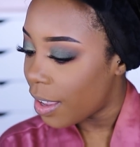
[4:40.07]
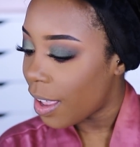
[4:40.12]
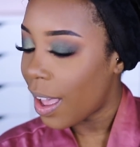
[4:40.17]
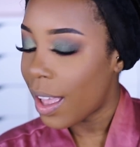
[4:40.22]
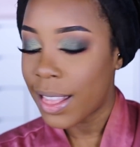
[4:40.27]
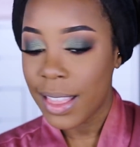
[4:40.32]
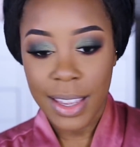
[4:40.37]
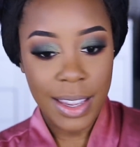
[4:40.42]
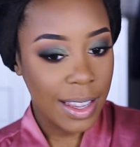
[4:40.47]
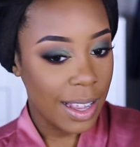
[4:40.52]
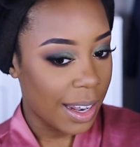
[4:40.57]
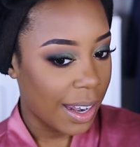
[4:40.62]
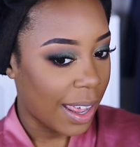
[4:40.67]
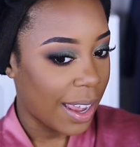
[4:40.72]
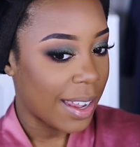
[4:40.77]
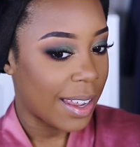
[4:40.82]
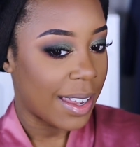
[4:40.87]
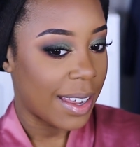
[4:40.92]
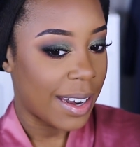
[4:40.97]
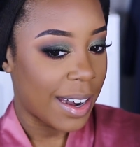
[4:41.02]
I think I
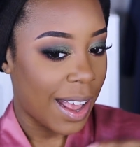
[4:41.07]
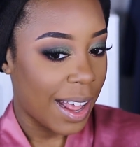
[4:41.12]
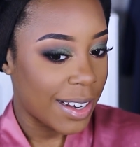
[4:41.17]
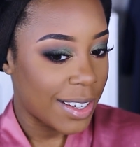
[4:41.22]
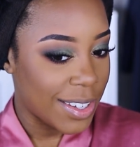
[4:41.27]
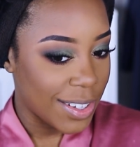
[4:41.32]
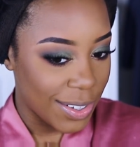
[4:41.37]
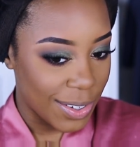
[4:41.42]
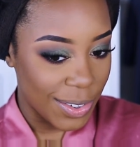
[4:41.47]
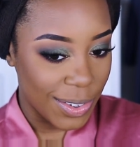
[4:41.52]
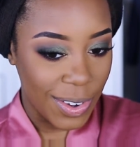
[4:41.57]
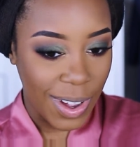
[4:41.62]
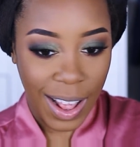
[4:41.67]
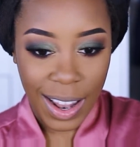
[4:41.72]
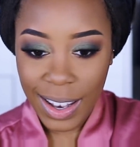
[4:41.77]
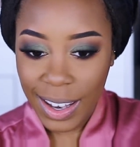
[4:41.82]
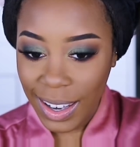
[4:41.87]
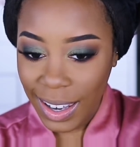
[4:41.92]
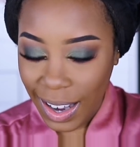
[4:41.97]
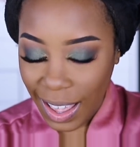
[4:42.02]
like it. I do.
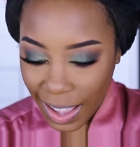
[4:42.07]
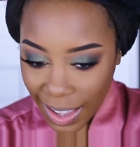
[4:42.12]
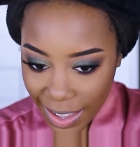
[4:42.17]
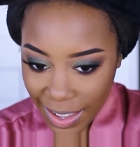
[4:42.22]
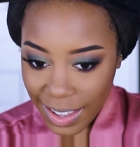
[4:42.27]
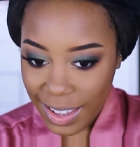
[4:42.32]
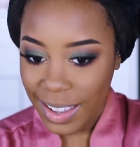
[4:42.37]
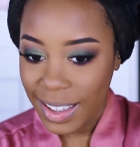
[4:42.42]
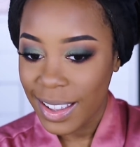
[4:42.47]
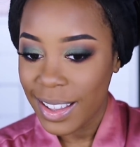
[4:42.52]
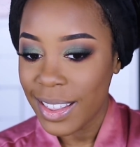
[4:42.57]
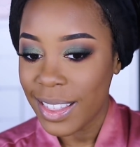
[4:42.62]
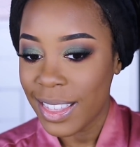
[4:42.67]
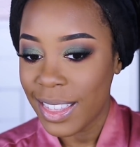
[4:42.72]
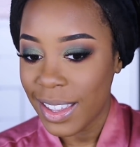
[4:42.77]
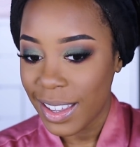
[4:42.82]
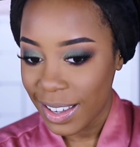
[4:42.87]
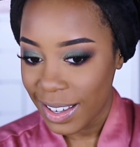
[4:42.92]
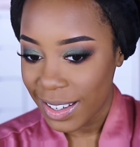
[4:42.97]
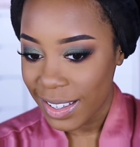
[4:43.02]
I like
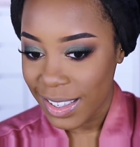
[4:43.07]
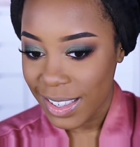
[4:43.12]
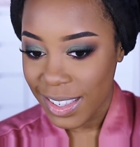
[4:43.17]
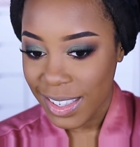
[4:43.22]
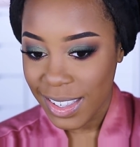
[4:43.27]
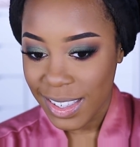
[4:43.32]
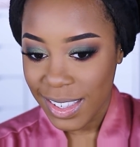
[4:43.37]
this.